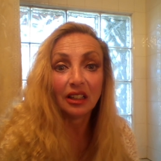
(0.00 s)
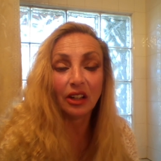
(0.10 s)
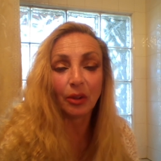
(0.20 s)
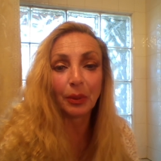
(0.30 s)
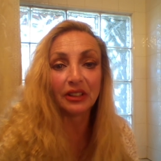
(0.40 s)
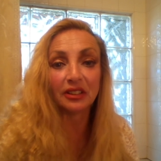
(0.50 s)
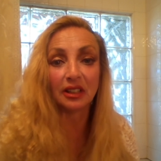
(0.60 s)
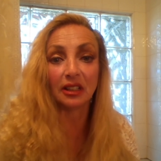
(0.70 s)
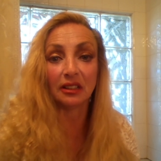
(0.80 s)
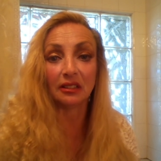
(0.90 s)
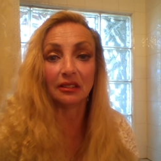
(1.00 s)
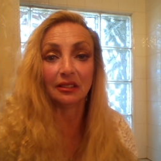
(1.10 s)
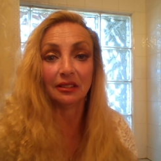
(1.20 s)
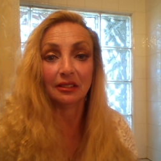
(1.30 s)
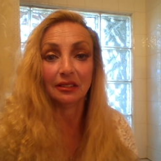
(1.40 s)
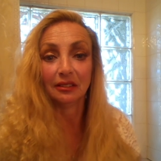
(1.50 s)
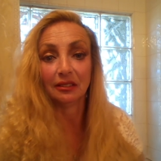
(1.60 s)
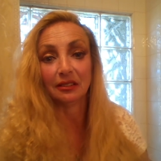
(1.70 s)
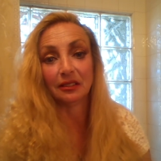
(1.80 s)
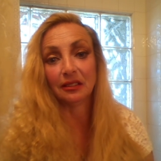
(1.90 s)
You know, a place that
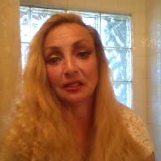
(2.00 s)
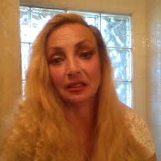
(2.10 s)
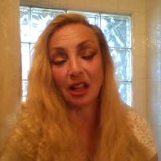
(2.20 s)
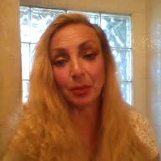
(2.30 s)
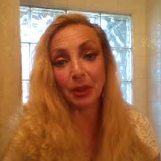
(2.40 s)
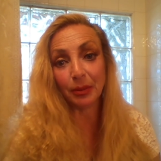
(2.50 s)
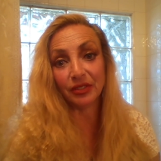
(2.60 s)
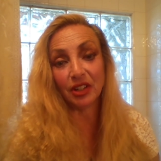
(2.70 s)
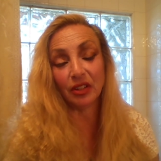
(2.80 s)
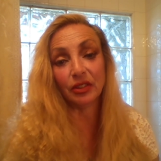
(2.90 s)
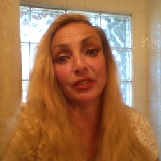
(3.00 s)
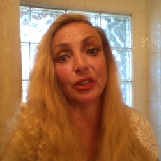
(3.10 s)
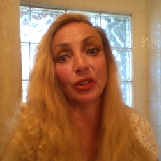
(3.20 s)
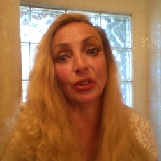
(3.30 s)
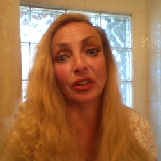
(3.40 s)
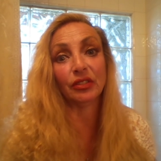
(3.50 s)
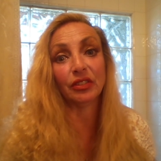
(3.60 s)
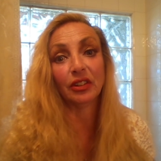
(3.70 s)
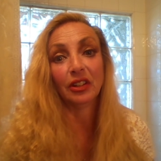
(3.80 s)
a lot of people have never even heard of.